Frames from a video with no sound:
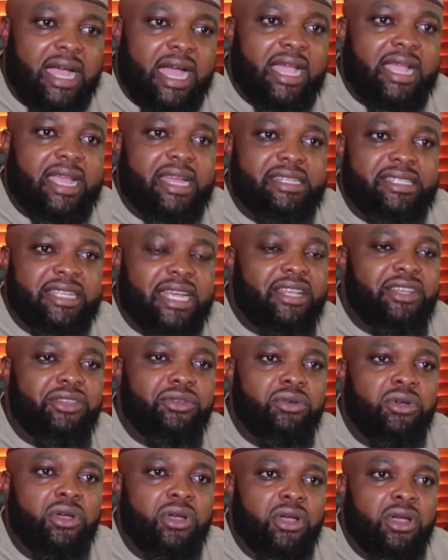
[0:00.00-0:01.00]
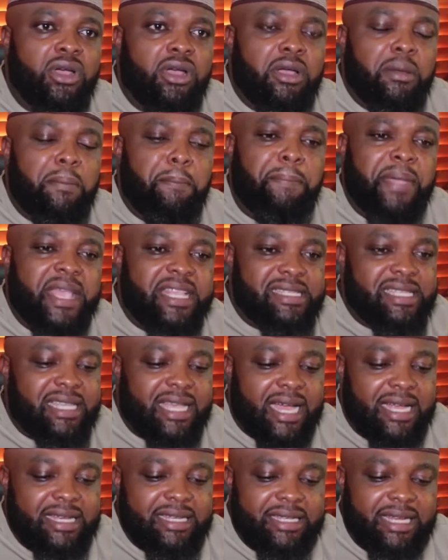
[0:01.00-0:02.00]
I can tell you
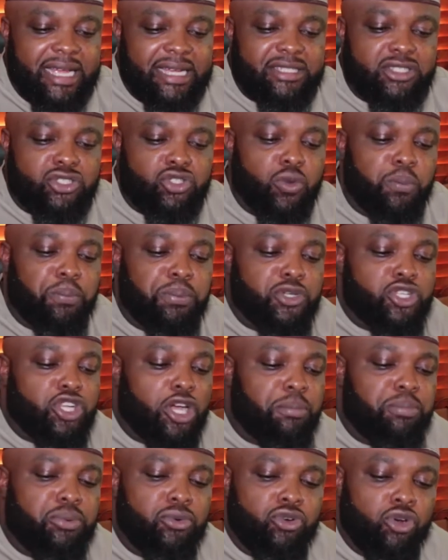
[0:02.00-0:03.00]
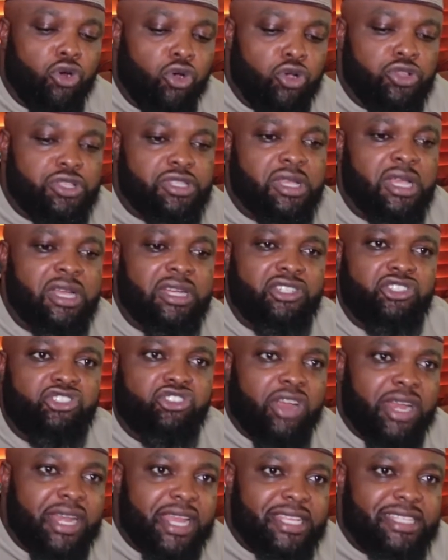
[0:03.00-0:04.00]
basically that to put up roads,
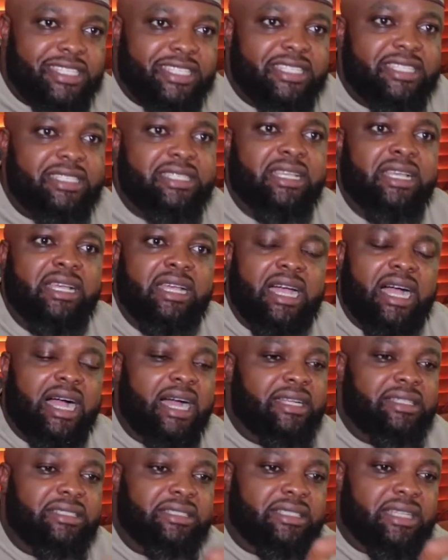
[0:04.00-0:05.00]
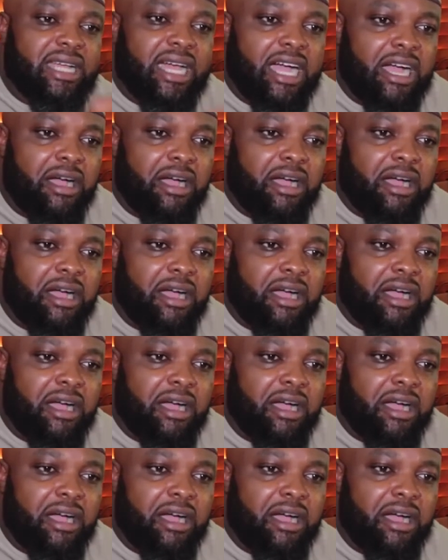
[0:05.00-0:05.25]
drainages, and